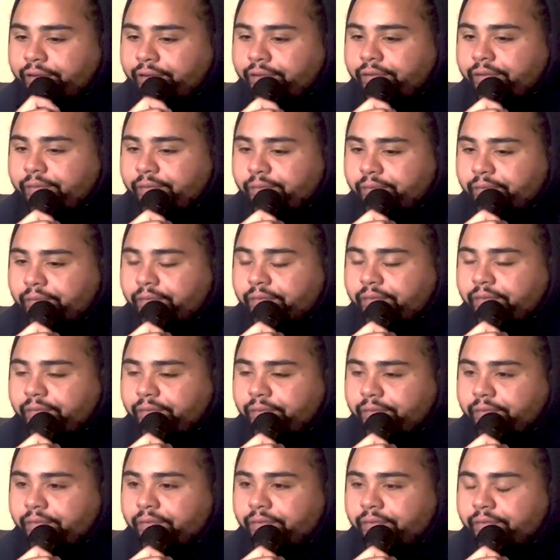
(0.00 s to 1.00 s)

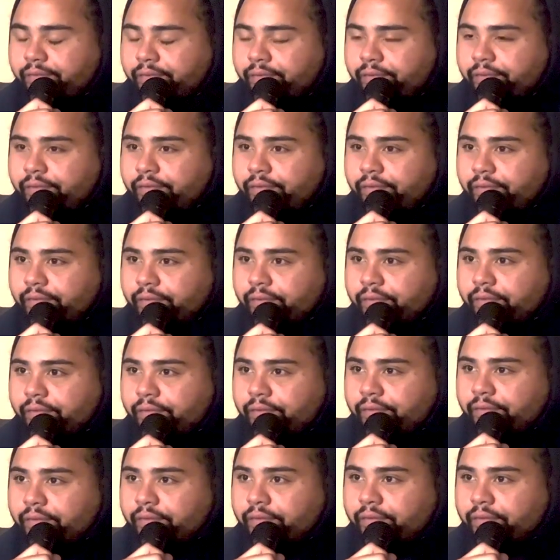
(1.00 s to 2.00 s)

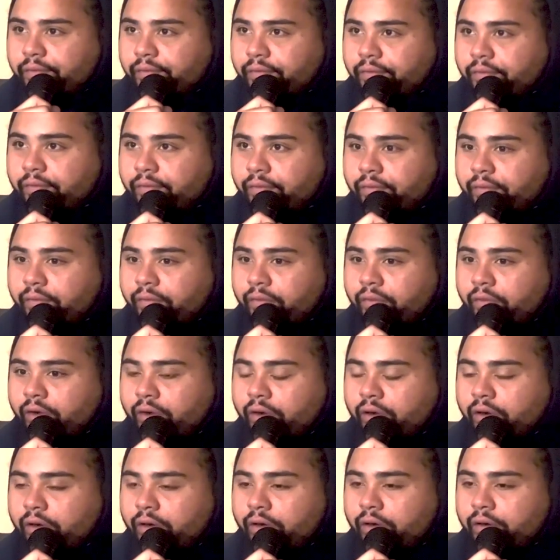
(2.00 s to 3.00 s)

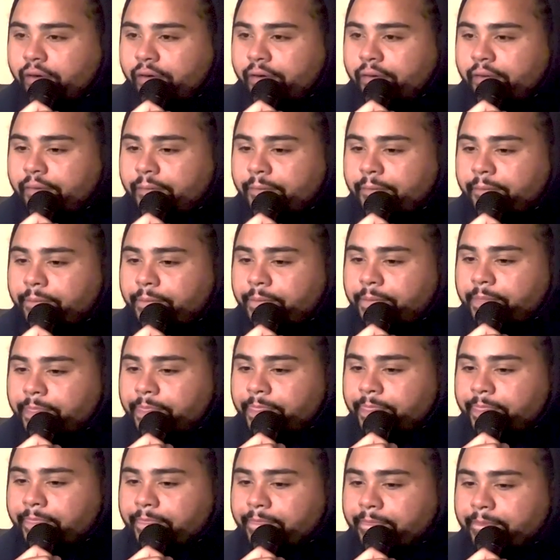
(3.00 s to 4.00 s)

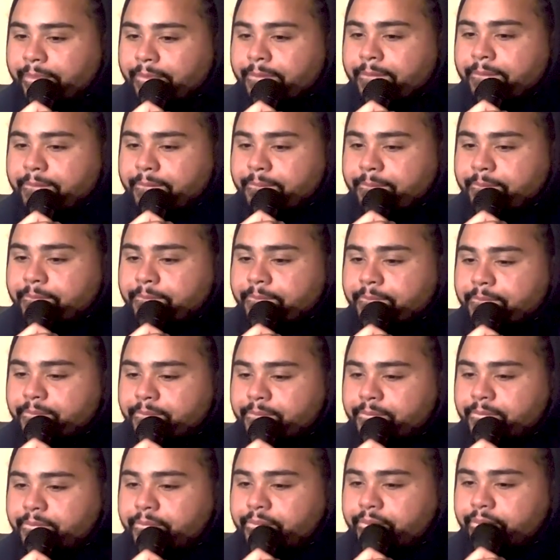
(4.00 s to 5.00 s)

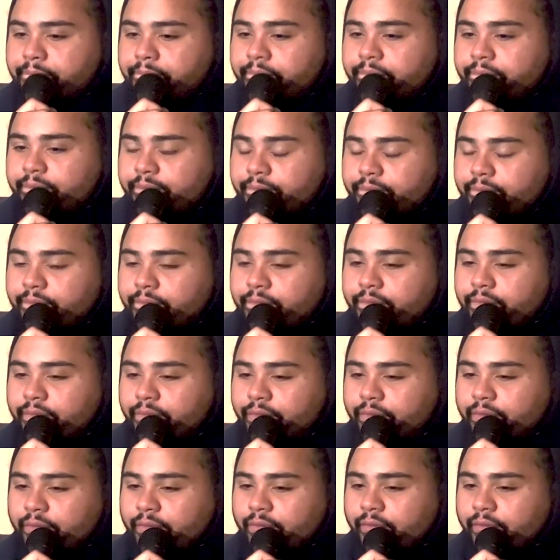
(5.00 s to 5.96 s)
No words are spoken by the person on screen.